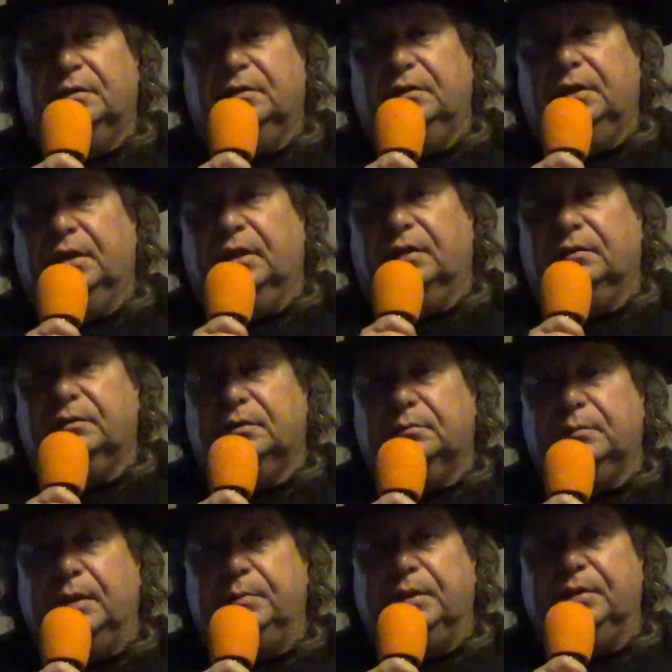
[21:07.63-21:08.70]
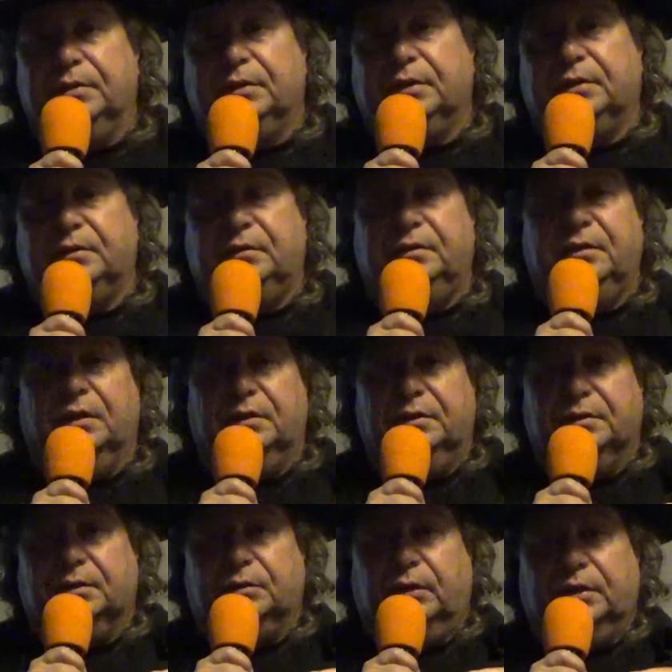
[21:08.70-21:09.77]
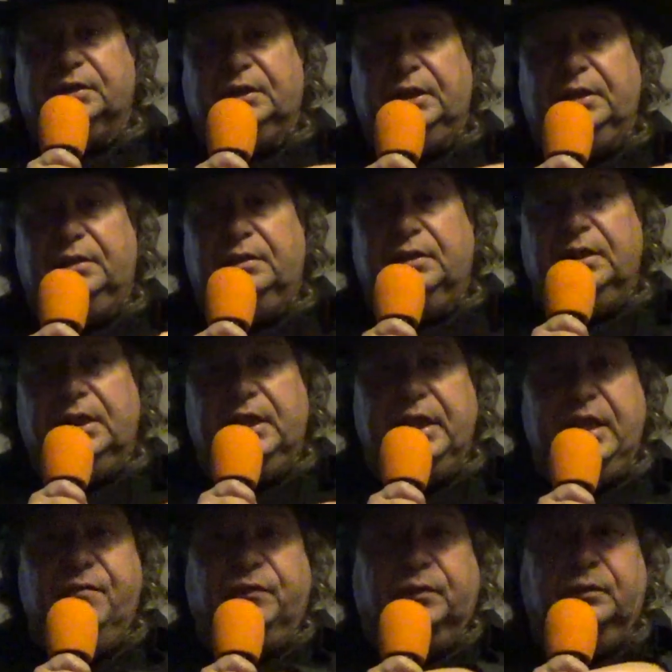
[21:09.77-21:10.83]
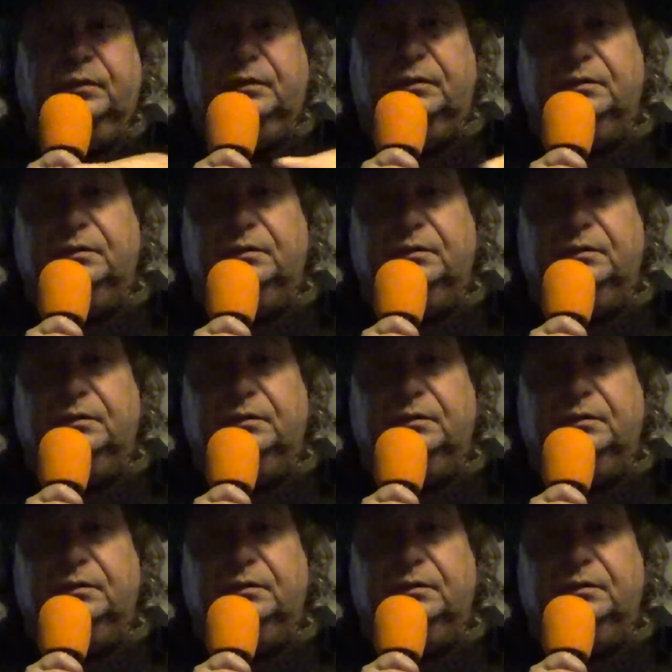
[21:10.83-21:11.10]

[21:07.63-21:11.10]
you know, Maybe you, you know, you'll start seeing evil.